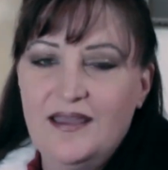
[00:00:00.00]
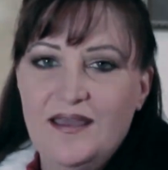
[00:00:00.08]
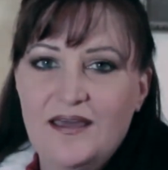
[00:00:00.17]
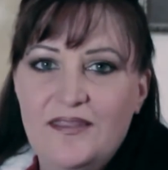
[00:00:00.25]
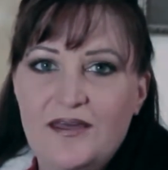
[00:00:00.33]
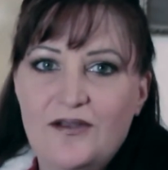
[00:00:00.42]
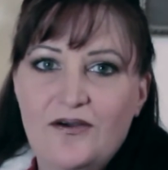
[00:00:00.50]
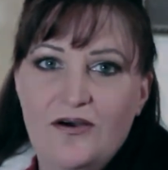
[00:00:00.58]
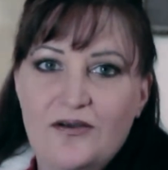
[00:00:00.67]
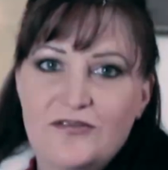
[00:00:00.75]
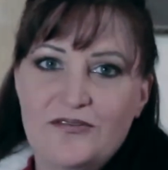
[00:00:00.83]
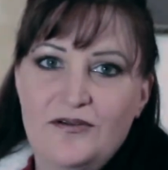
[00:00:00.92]
And then I
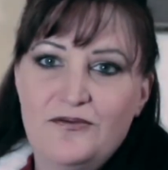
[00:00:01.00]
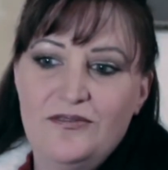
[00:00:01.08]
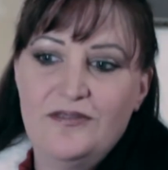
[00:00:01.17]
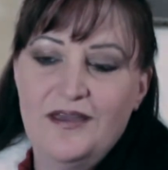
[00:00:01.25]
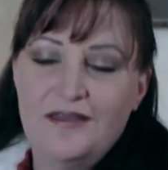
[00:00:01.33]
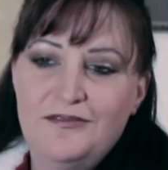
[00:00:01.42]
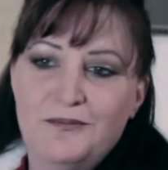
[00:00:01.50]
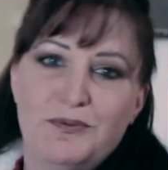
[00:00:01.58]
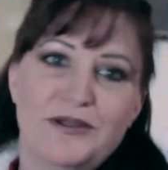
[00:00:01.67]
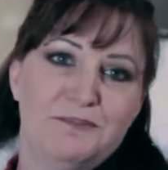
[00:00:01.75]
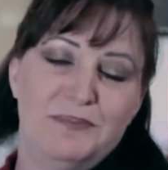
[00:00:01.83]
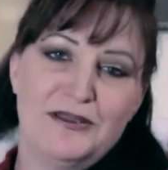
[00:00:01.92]
also had the
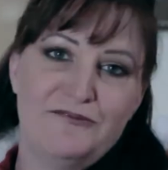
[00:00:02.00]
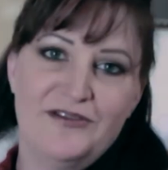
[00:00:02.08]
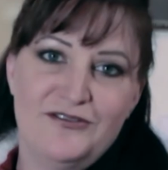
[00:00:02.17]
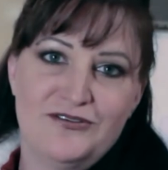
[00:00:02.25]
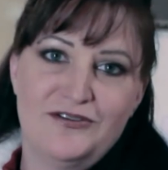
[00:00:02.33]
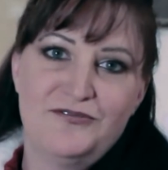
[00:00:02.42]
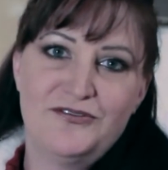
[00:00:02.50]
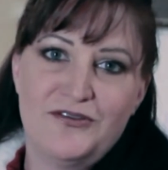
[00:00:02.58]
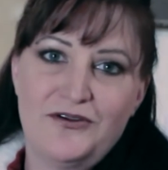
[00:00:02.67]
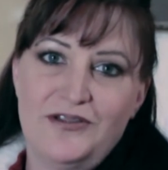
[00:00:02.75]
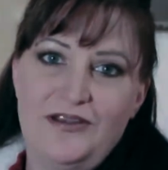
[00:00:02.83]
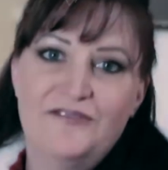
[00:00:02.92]
big vision of
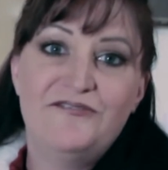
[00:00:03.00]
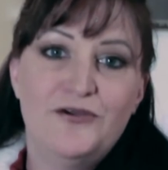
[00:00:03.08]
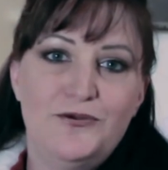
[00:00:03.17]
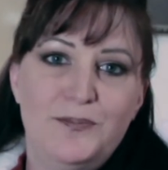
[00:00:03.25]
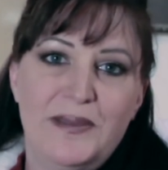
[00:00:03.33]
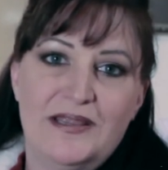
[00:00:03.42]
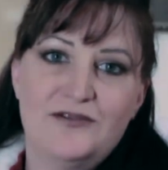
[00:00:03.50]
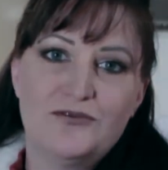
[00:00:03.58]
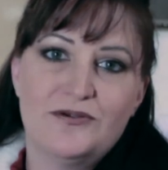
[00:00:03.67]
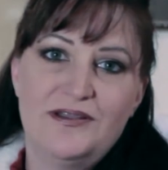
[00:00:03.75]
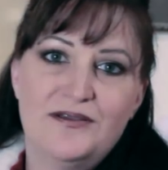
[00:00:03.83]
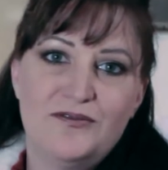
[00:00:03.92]
starting a food
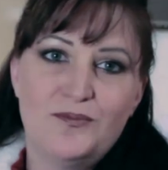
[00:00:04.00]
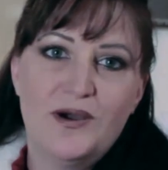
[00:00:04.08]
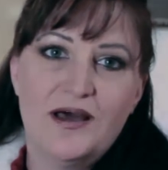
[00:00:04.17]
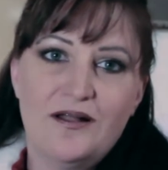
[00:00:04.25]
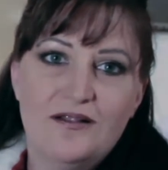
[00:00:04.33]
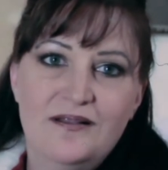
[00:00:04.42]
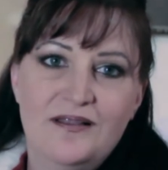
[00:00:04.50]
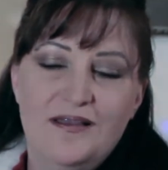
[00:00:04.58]
pantry as well.